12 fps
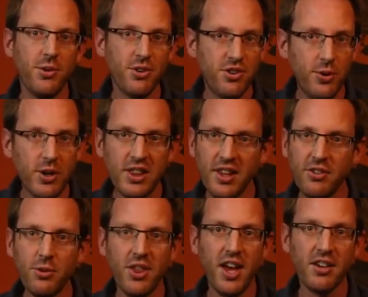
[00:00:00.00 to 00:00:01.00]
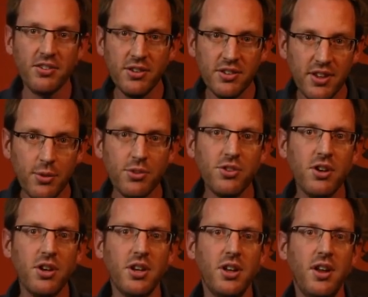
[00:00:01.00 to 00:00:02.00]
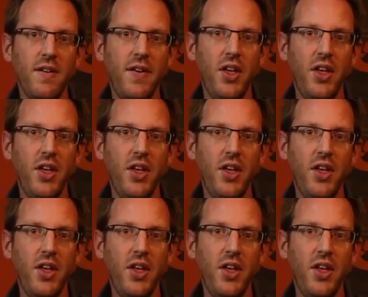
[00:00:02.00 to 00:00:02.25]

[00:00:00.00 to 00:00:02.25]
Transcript: they were doing things with excellence. That was good.